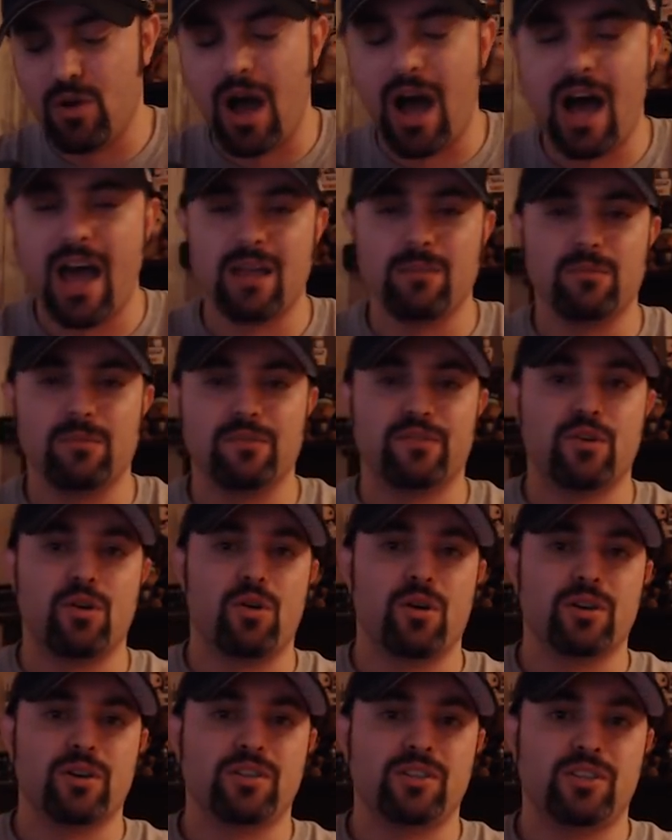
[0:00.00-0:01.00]
I am, of
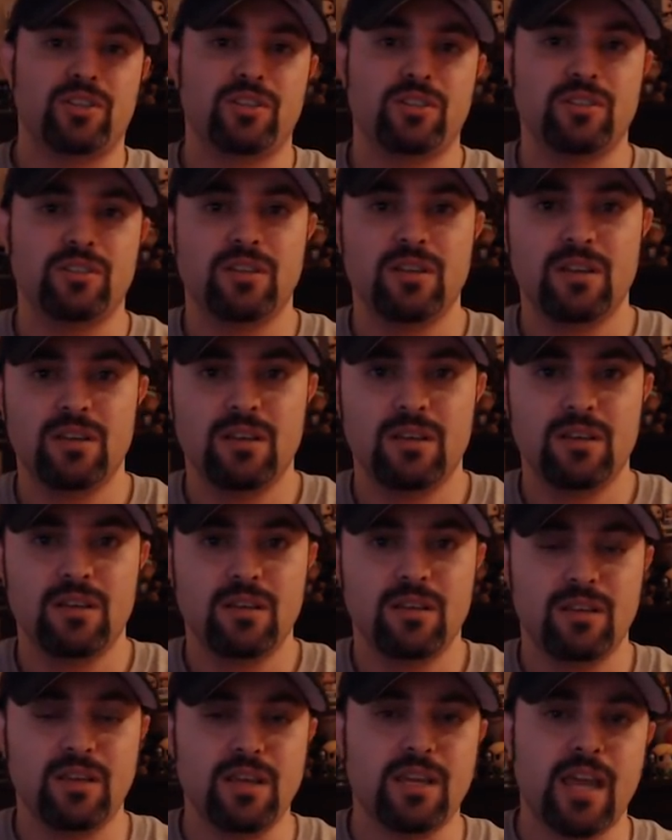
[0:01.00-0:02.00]
course,
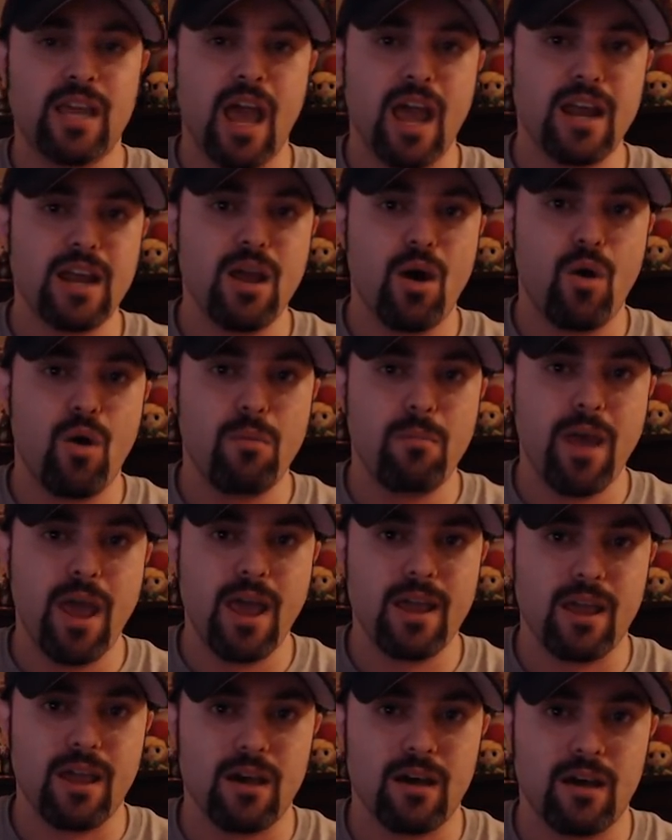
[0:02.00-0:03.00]
the Kenny
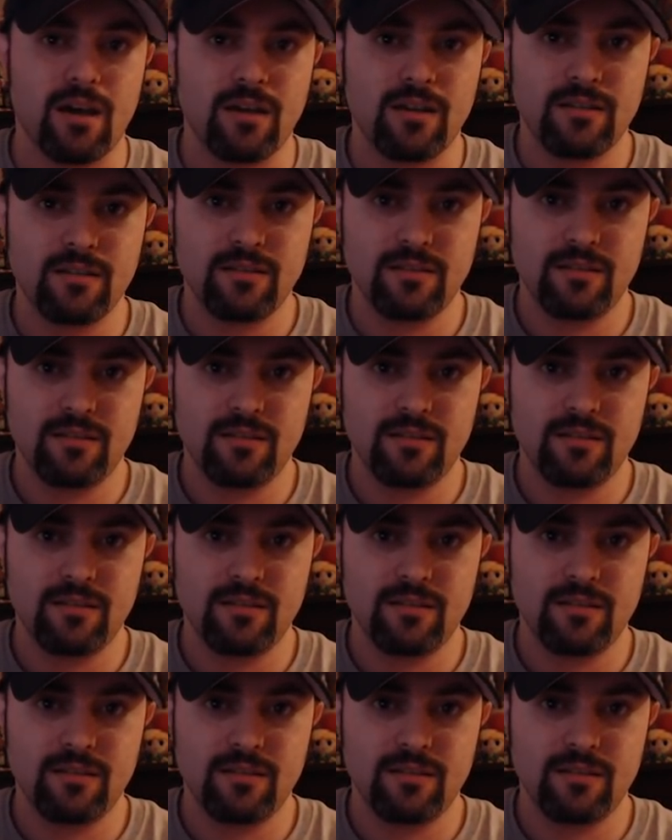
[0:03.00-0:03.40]
Omega